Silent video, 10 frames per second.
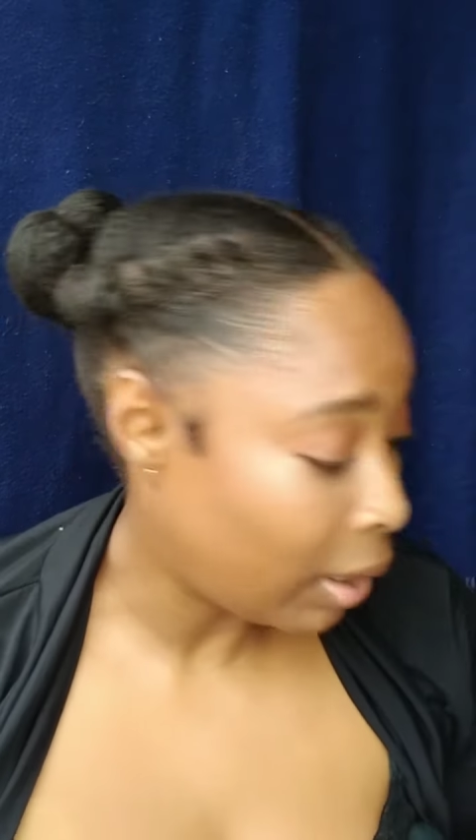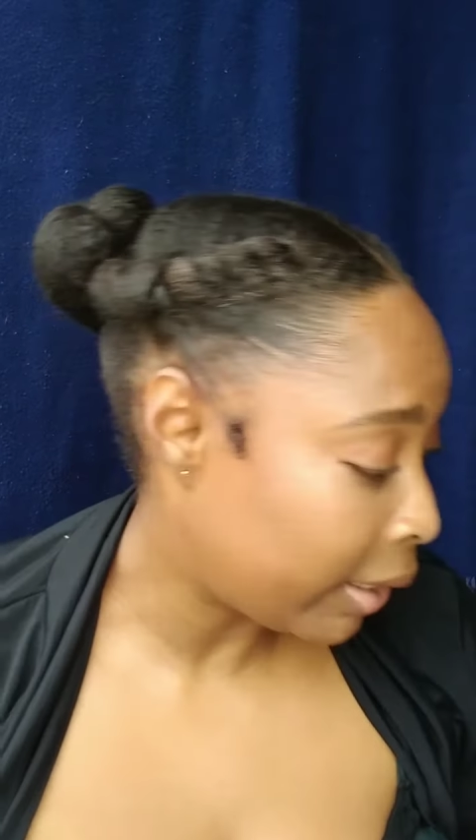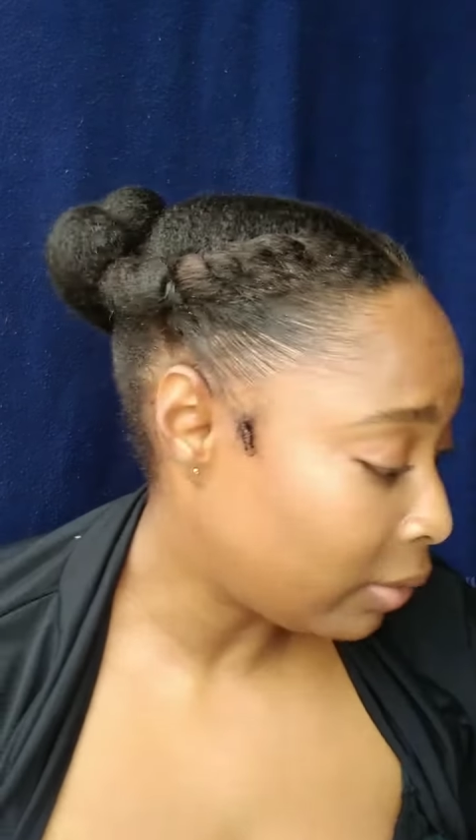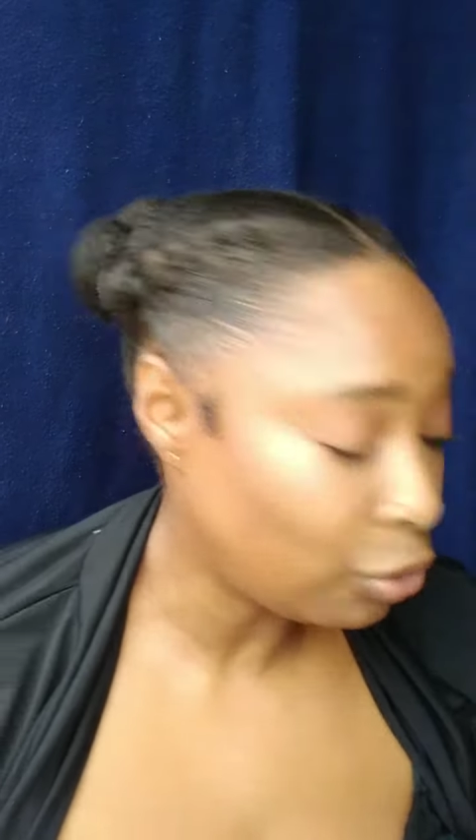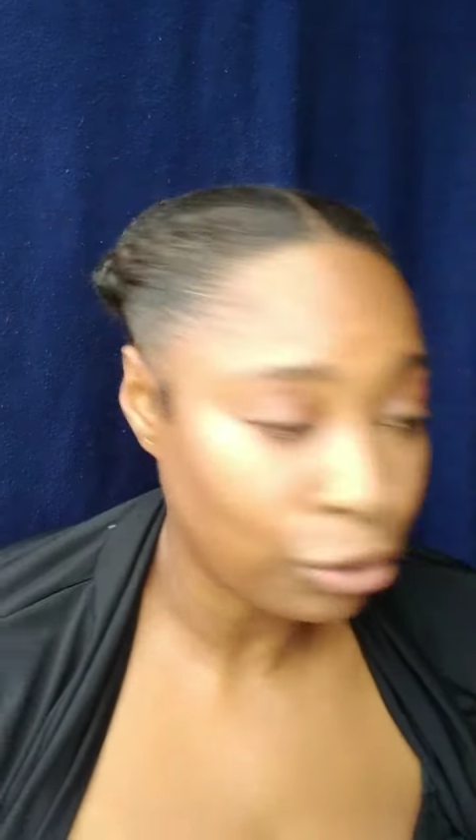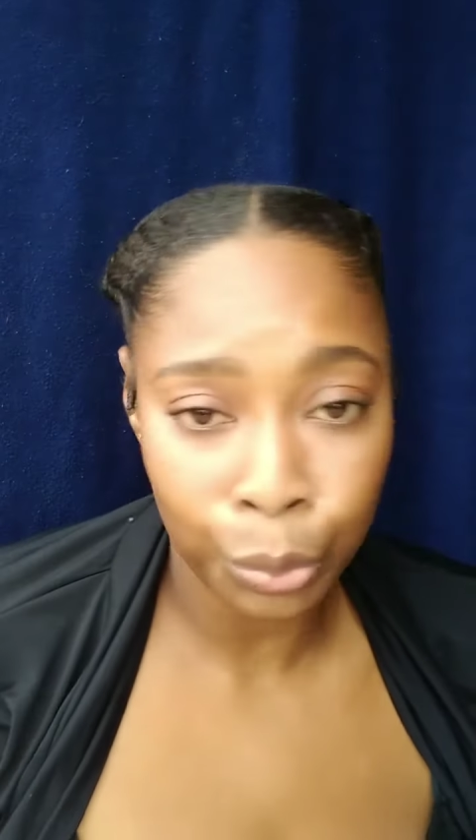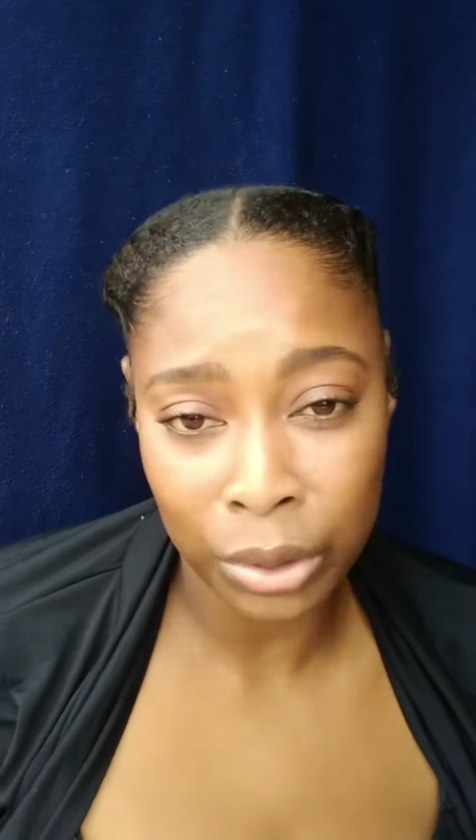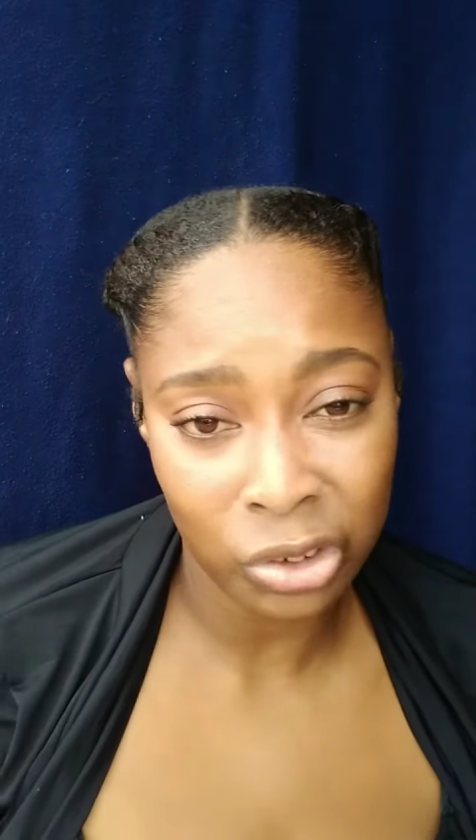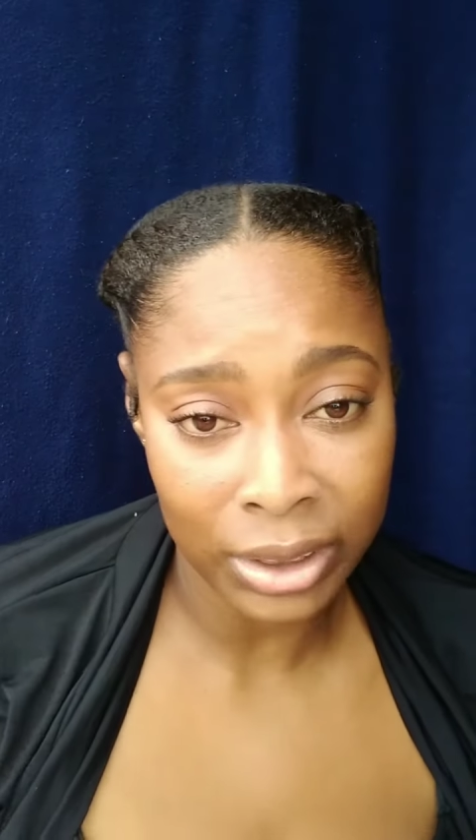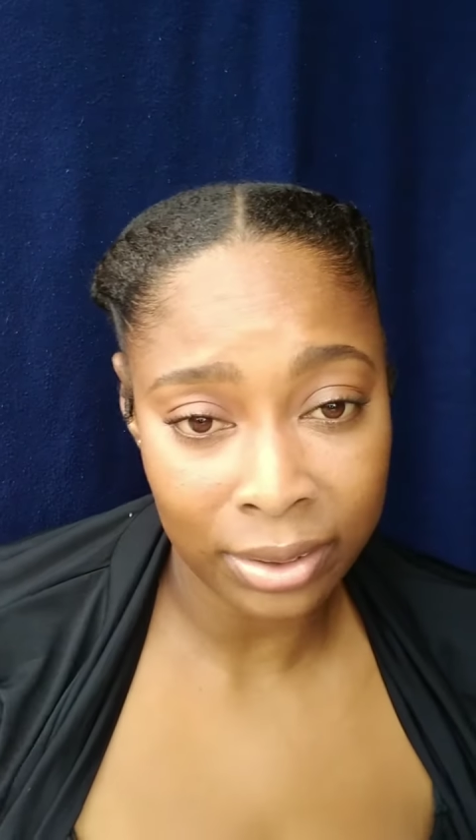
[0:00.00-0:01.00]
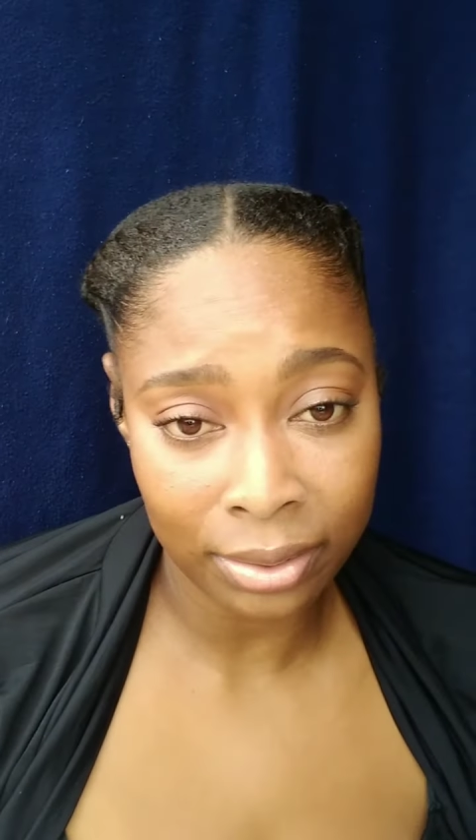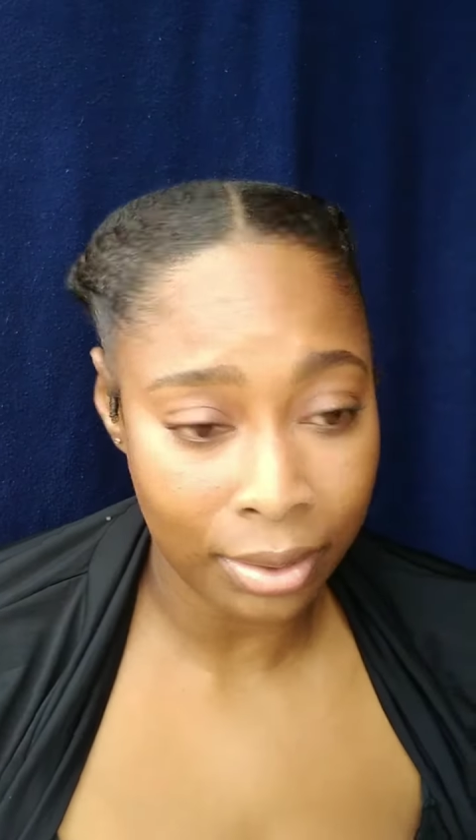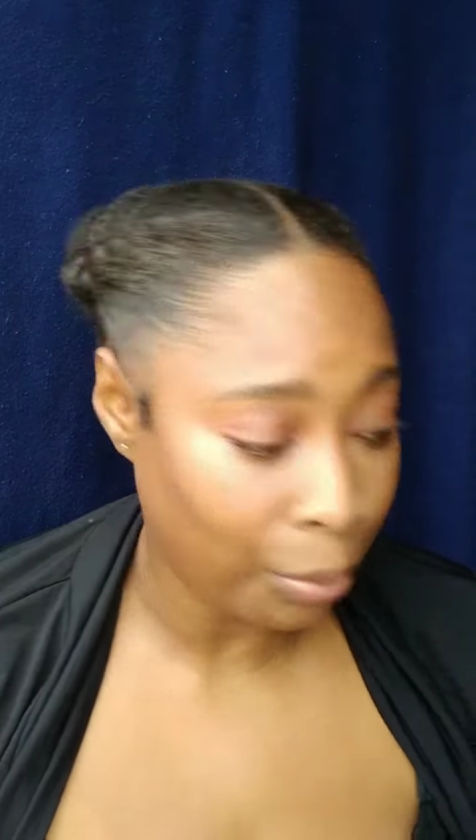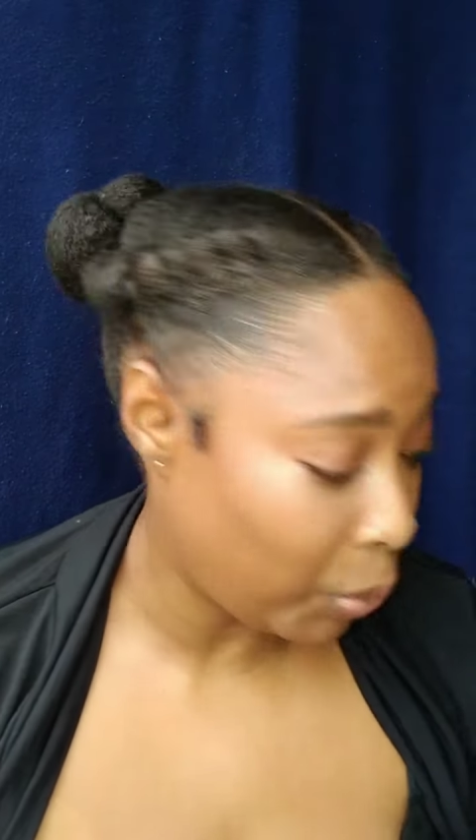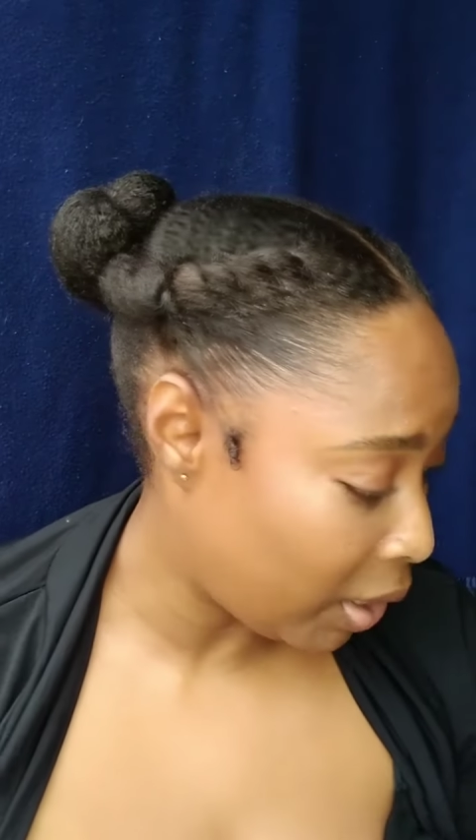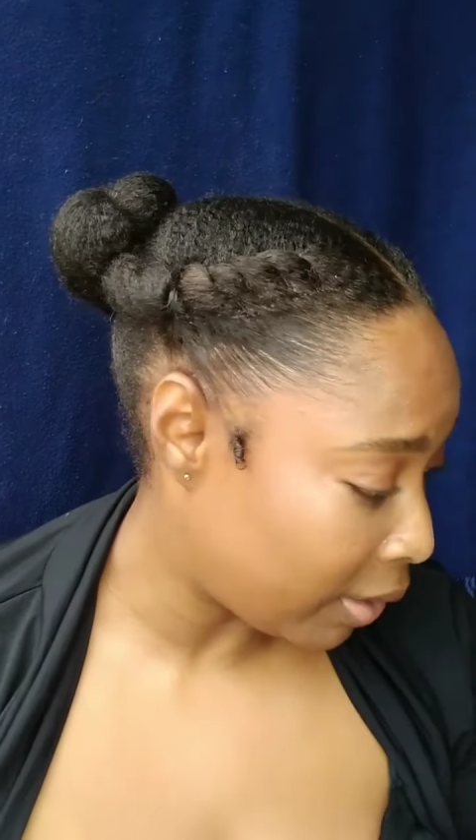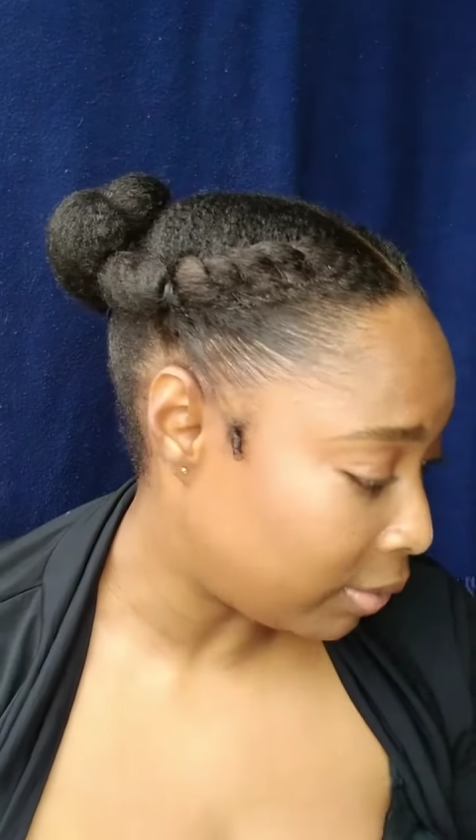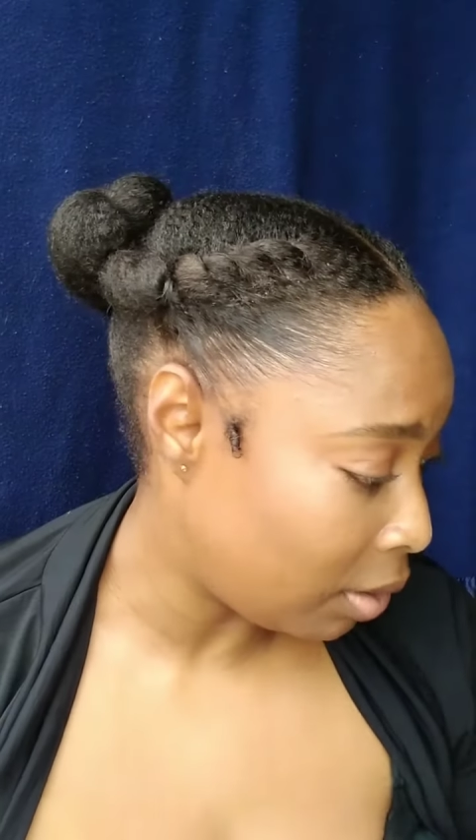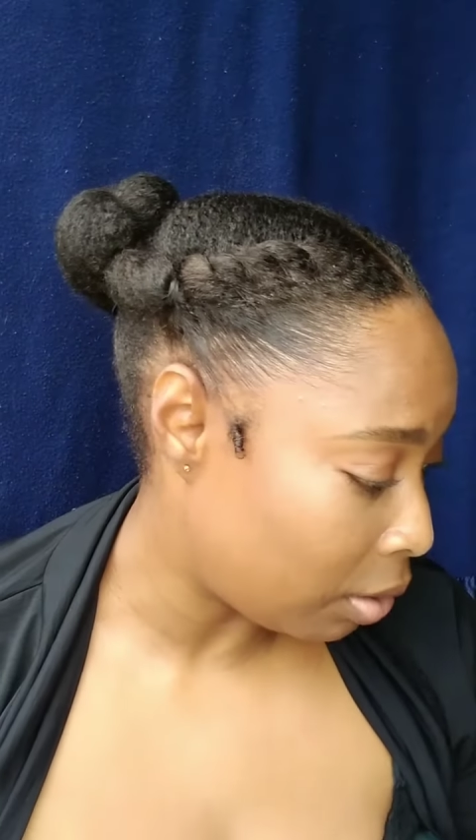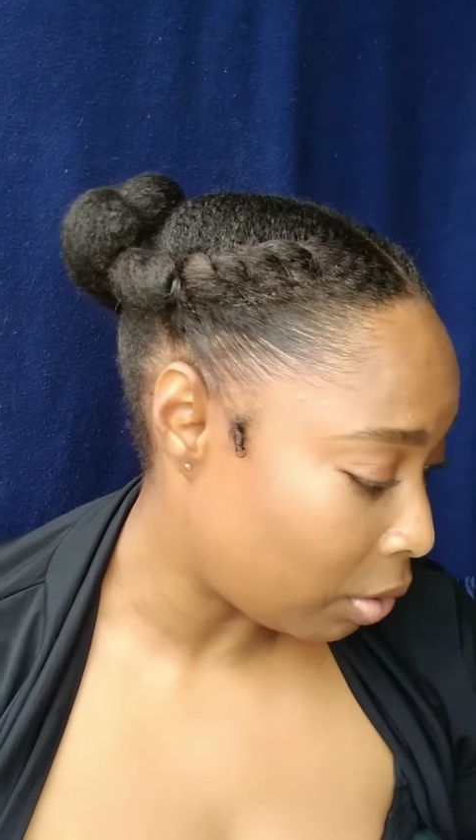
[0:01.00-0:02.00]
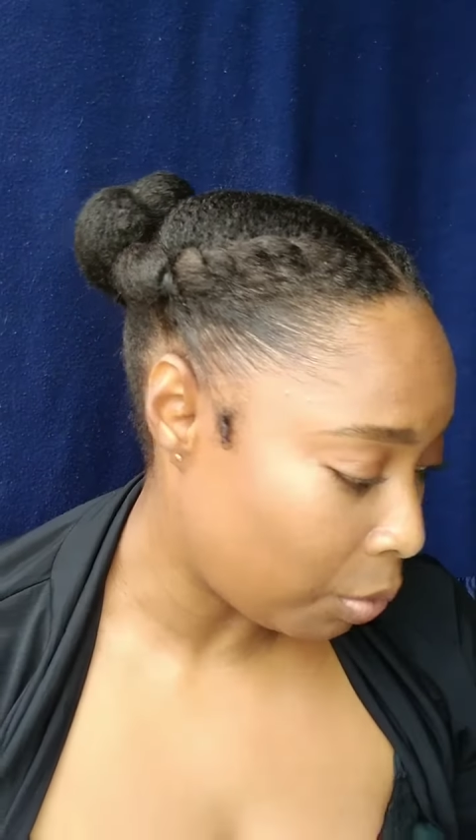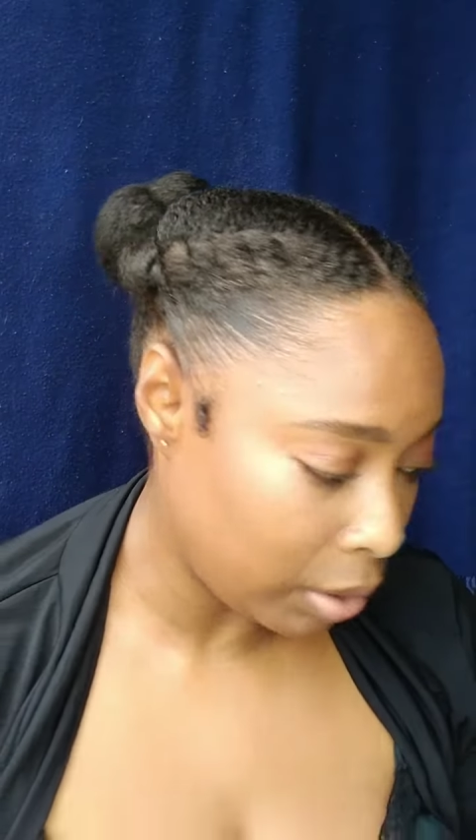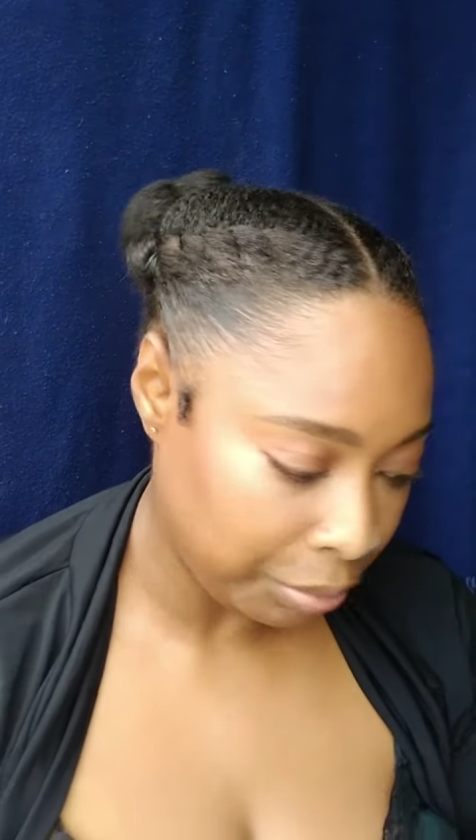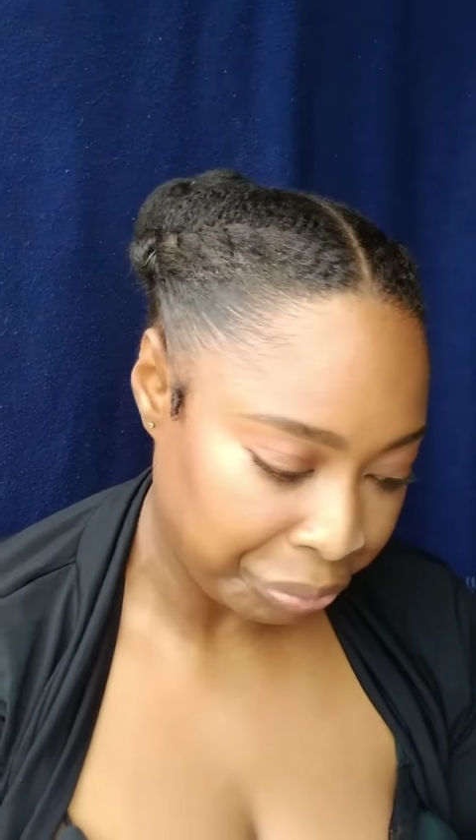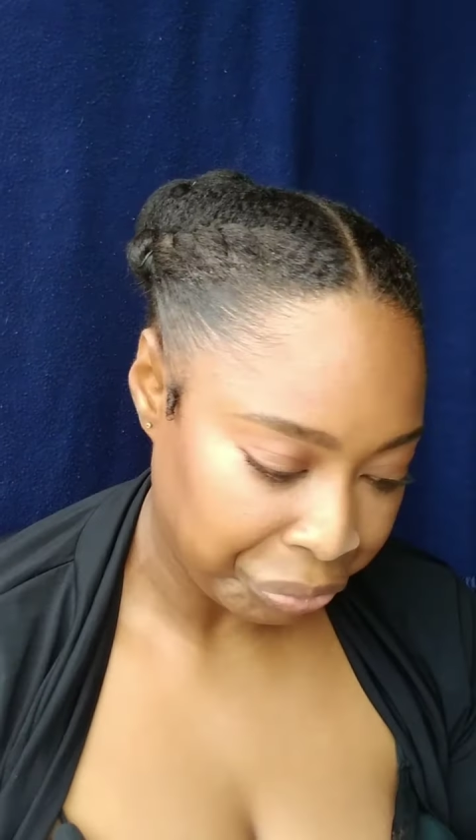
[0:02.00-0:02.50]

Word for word: I guess it should work just the same way as the other one.